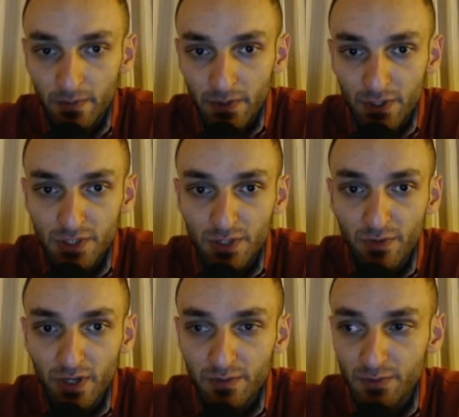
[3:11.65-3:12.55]
Yes,
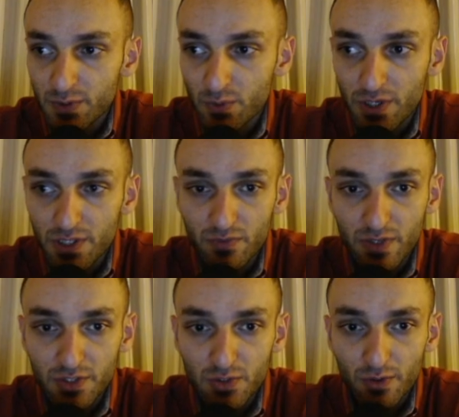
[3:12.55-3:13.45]
d5 square is
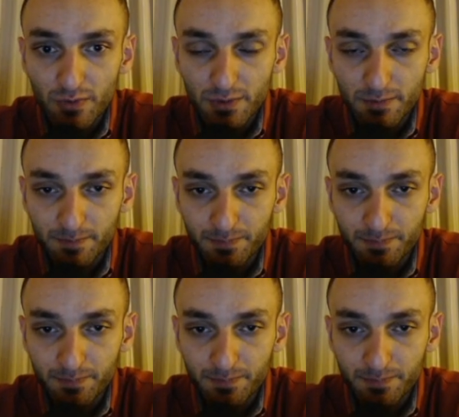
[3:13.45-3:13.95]
very soft.